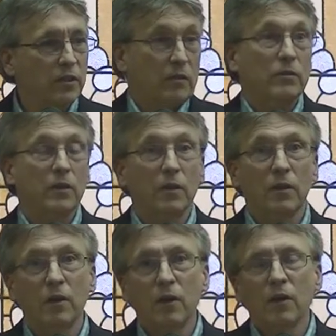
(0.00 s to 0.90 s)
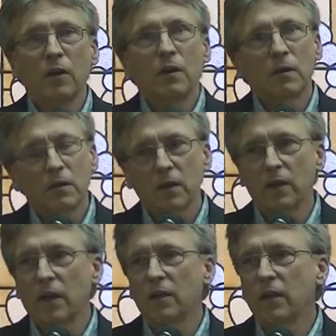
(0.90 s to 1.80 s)
And I was like, thank
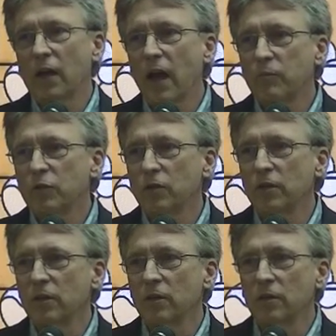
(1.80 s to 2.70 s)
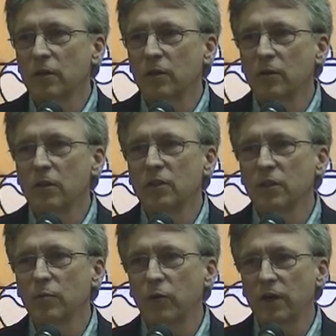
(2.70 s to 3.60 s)
God the cops are here, you know, at least
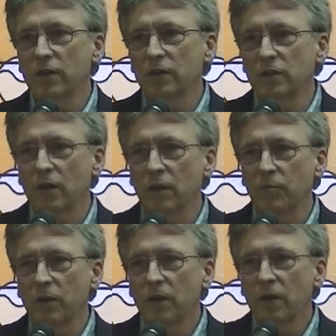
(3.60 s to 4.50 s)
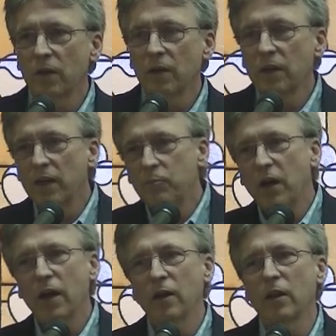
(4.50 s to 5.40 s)
they'll break this up. And they
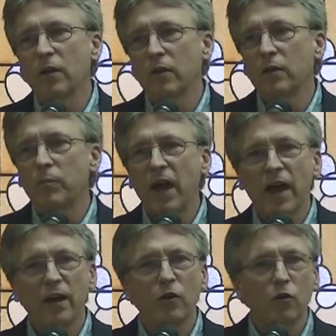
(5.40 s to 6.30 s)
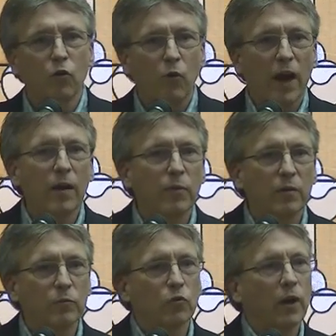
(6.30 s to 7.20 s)
pile out of the back, grab
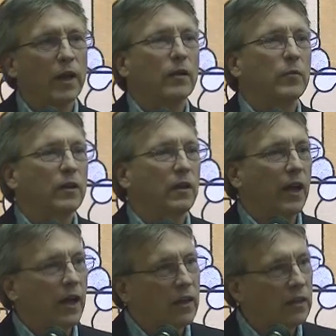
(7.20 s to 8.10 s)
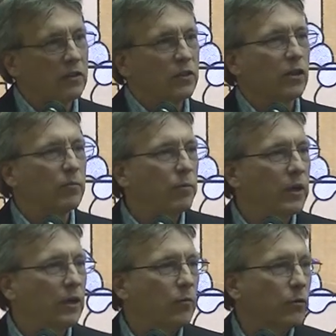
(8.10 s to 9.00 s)
him, drag him into the alley, and start
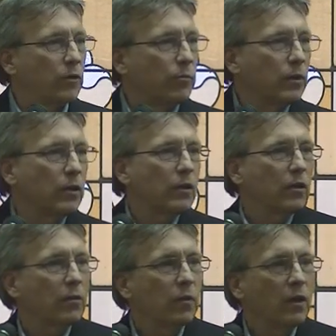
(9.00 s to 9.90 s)
beating him with a billy club.